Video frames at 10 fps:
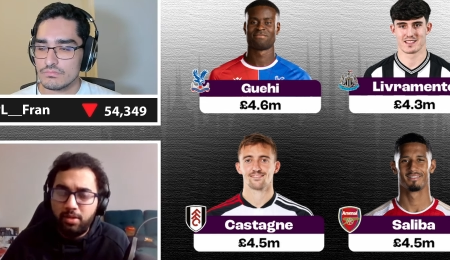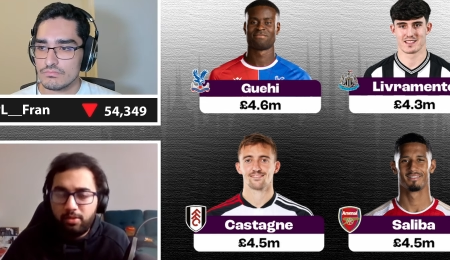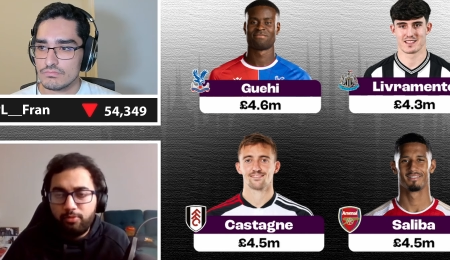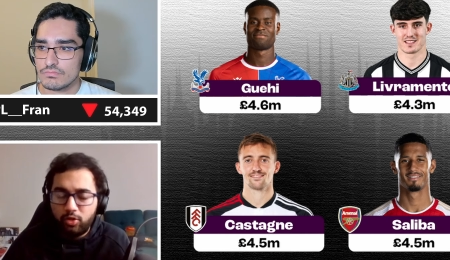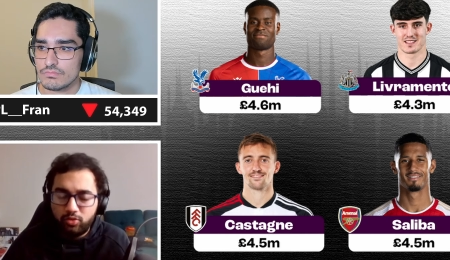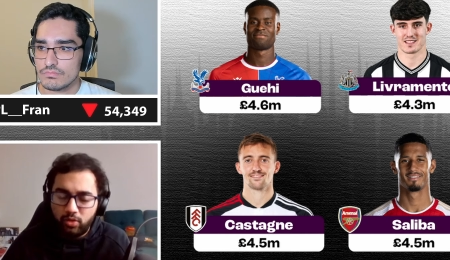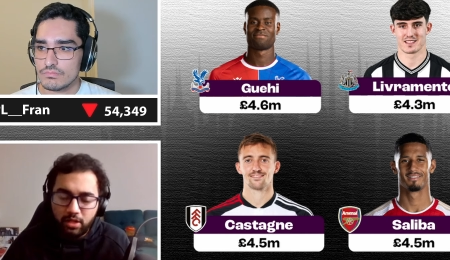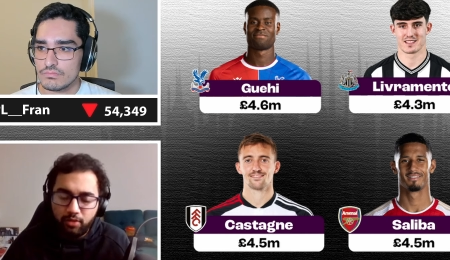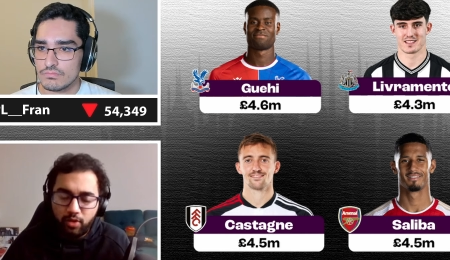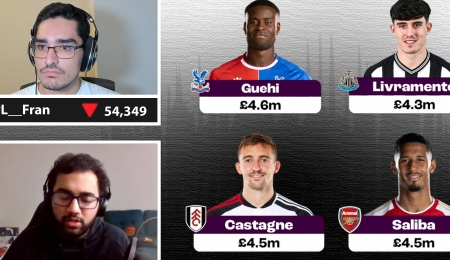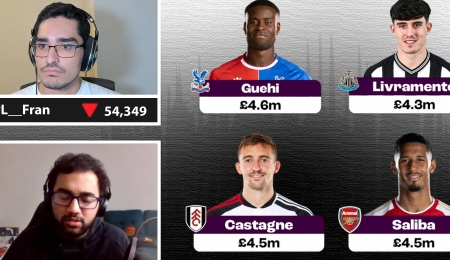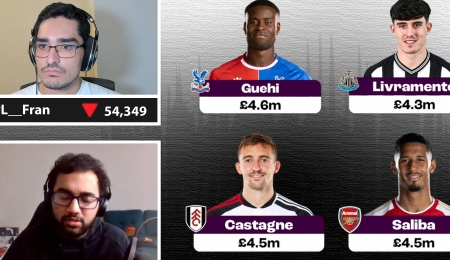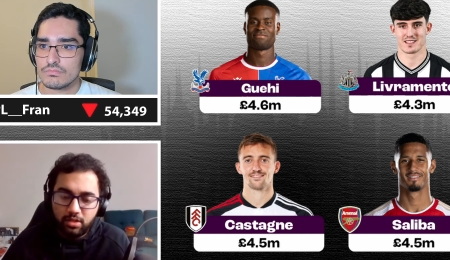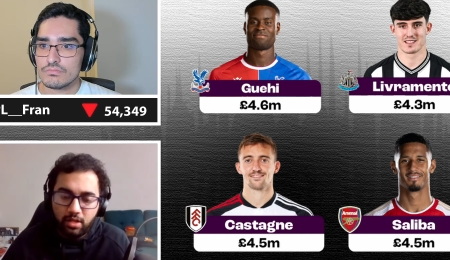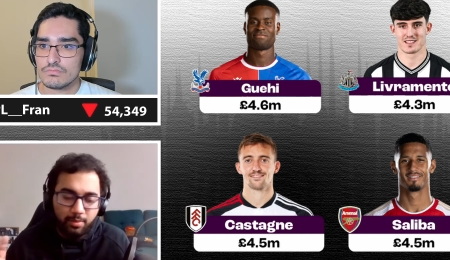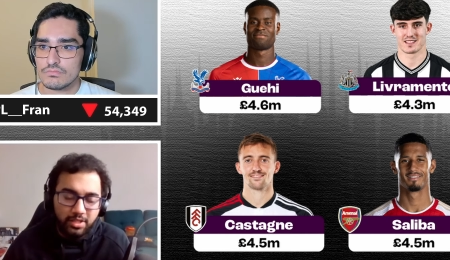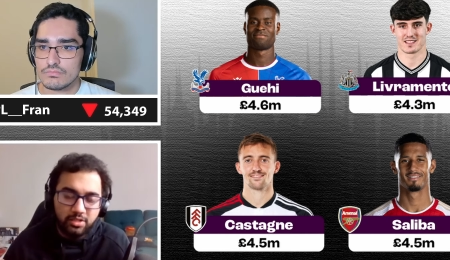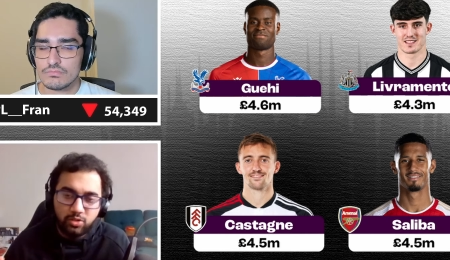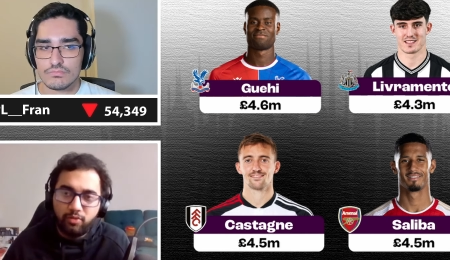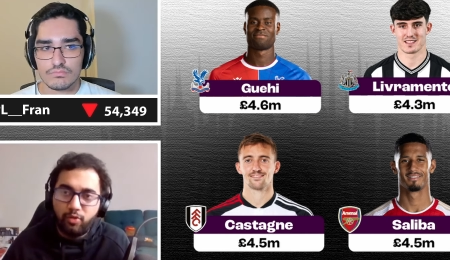Speaker 1: But fortunately for us, I mean,
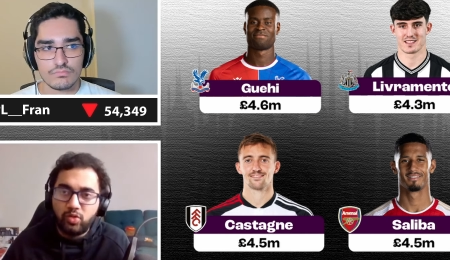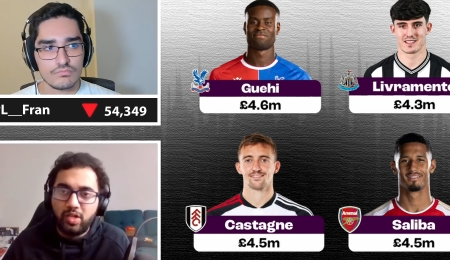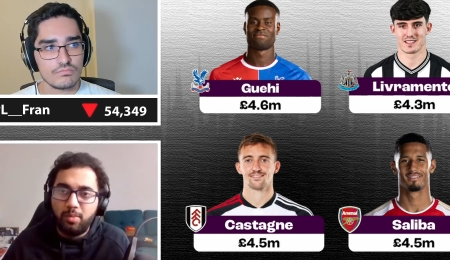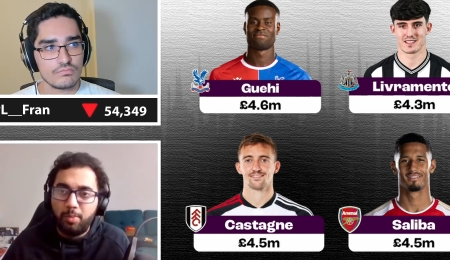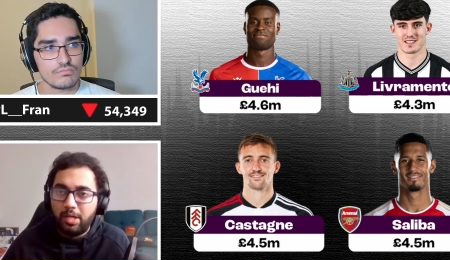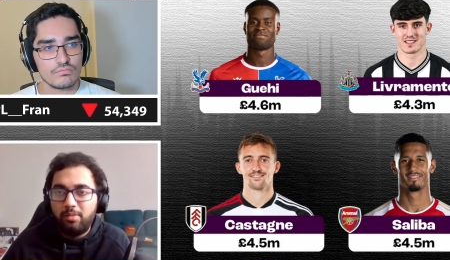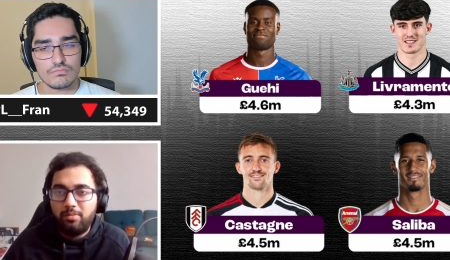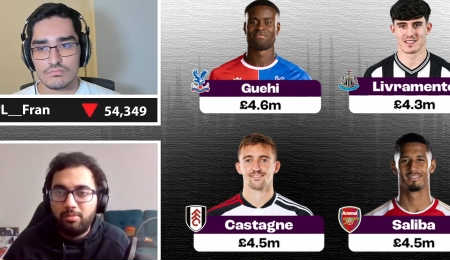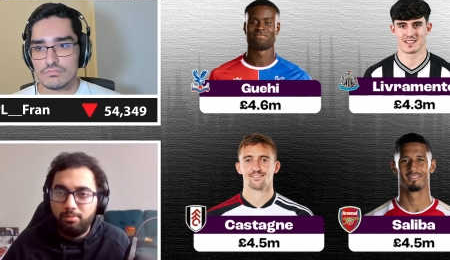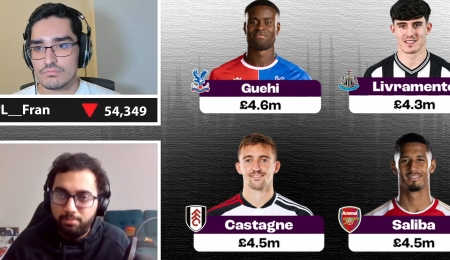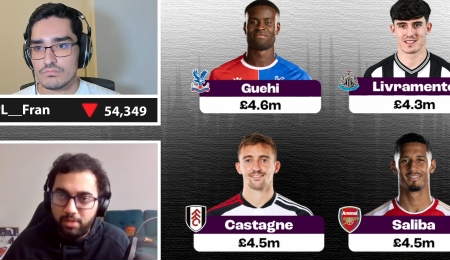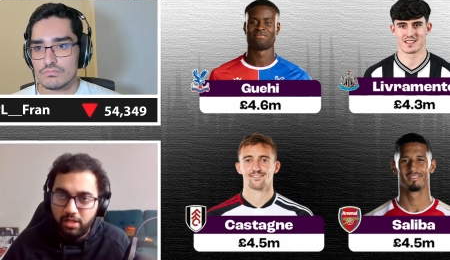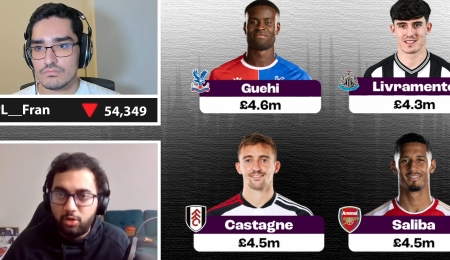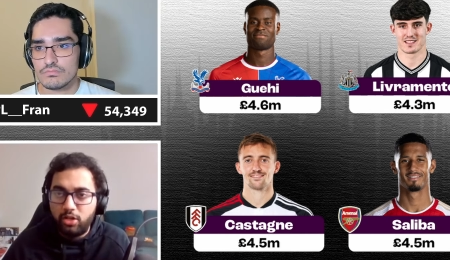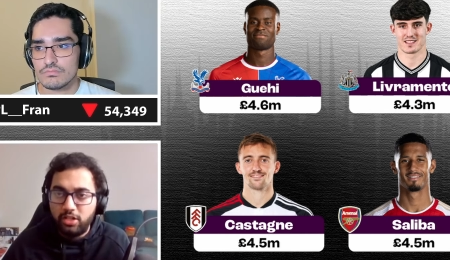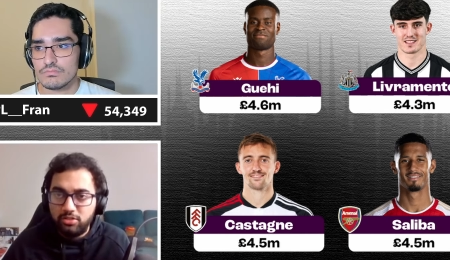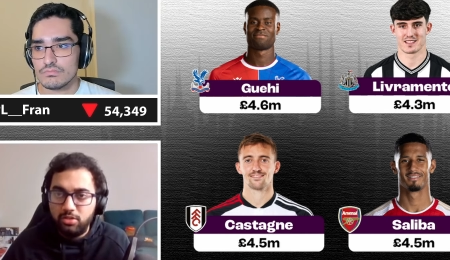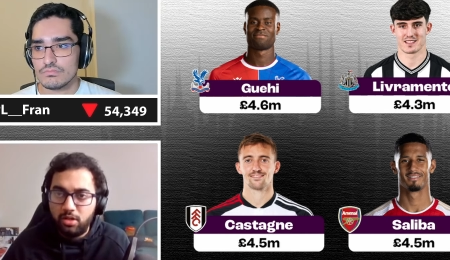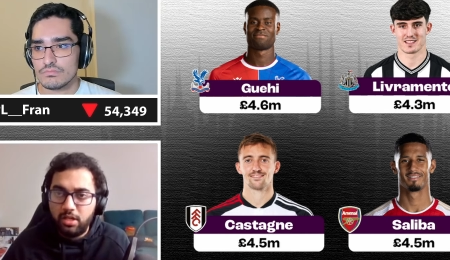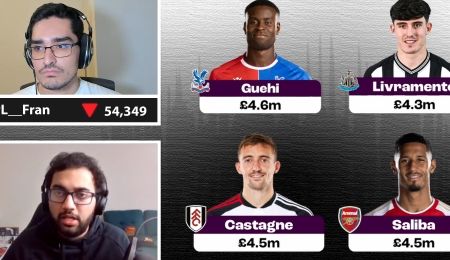it's not fortunate, but Burn got
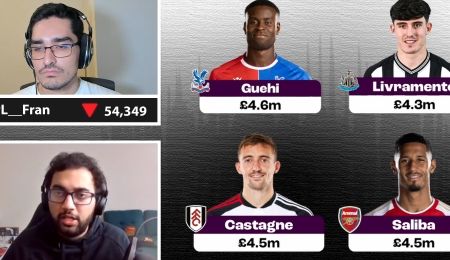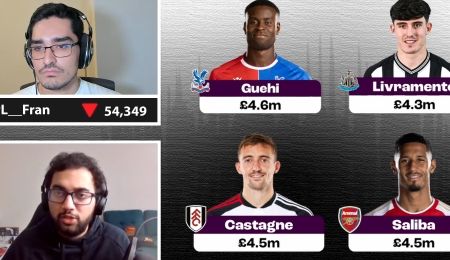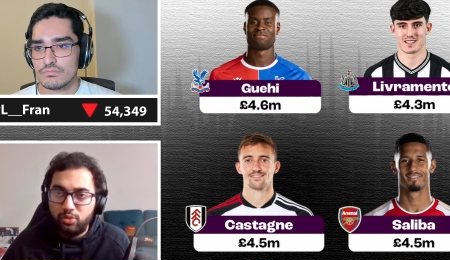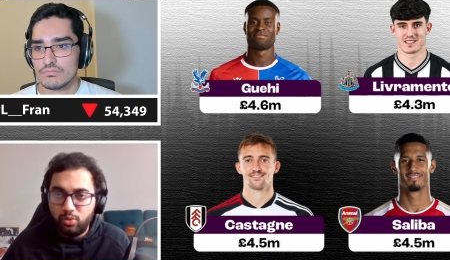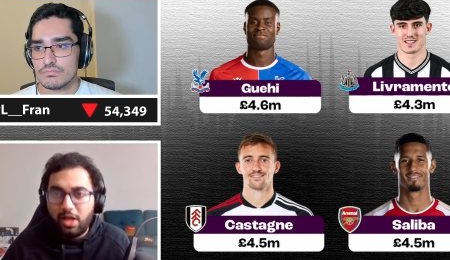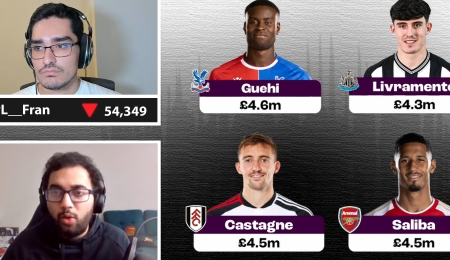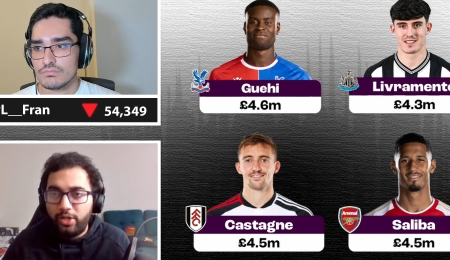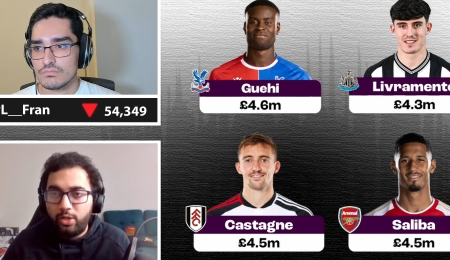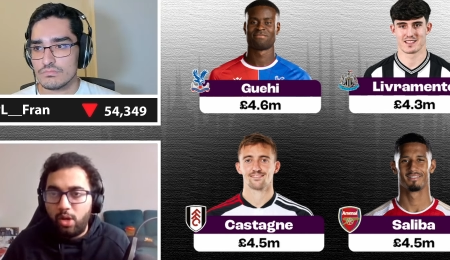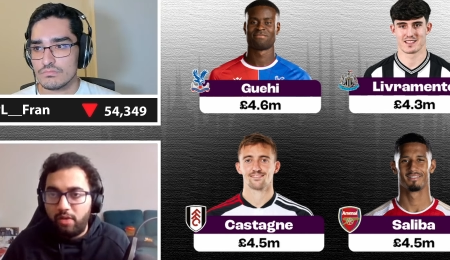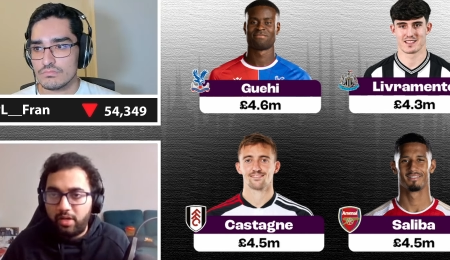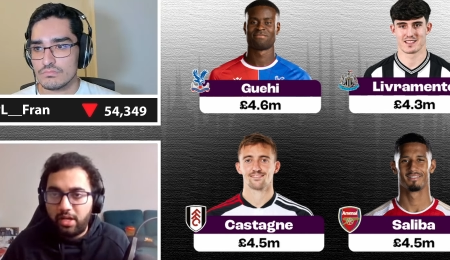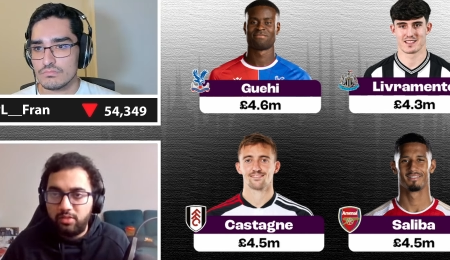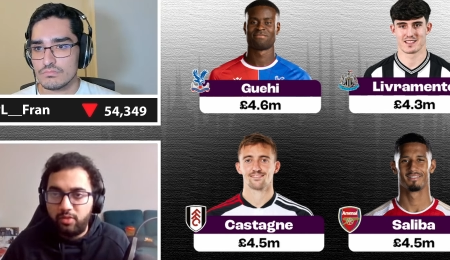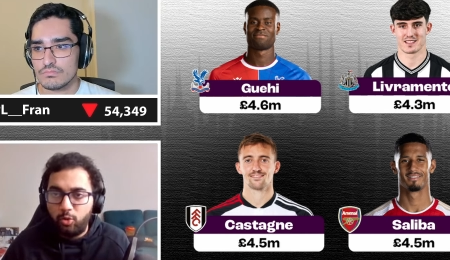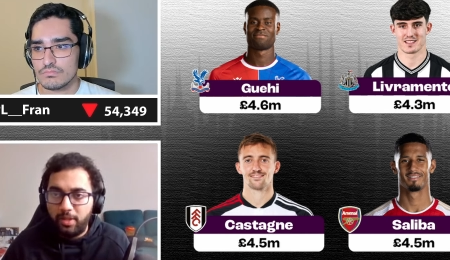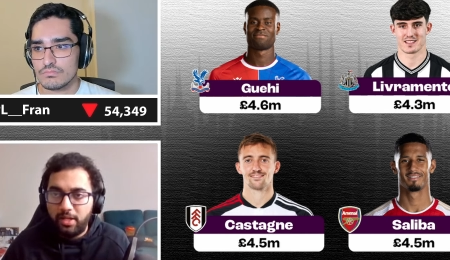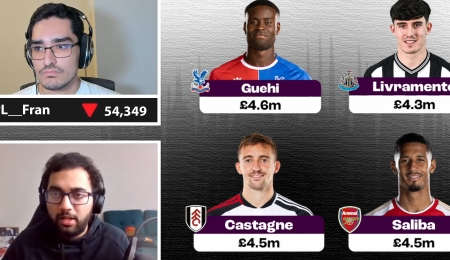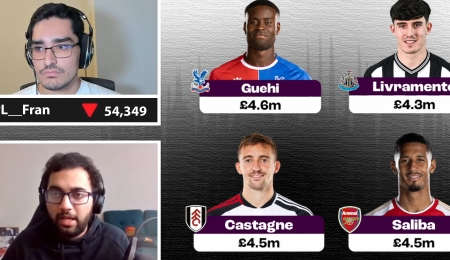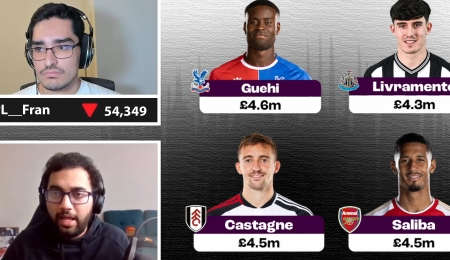injured. So now we do have a transfer to make.